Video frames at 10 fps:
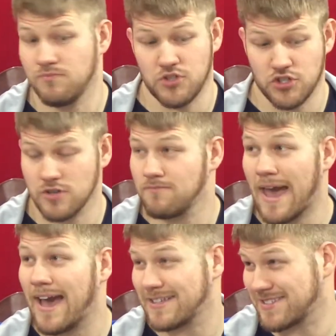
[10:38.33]
sheer
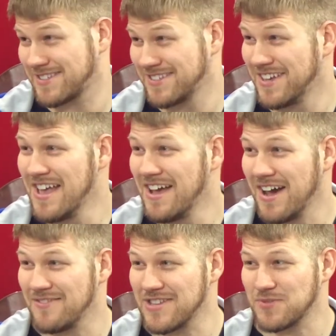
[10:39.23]
mass
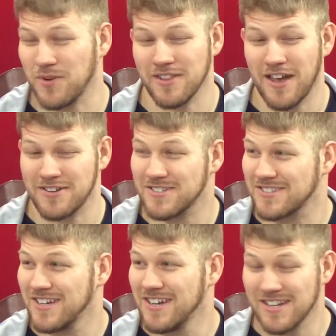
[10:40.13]
of yeah. these one-liners,
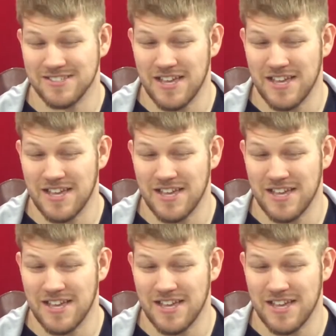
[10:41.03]
because